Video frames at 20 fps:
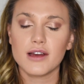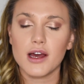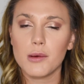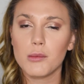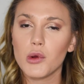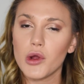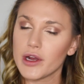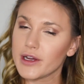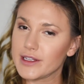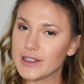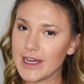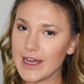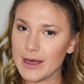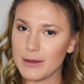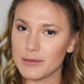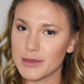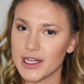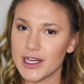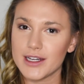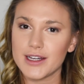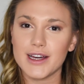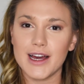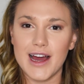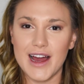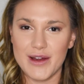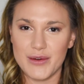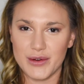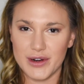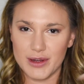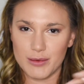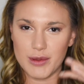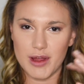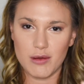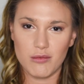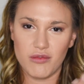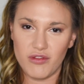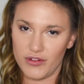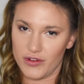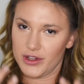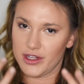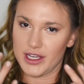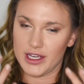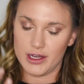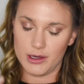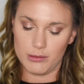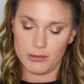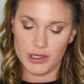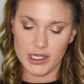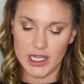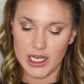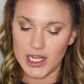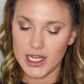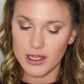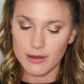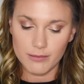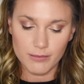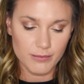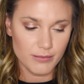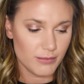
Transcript: a more glam look, I wanna like fully complete it.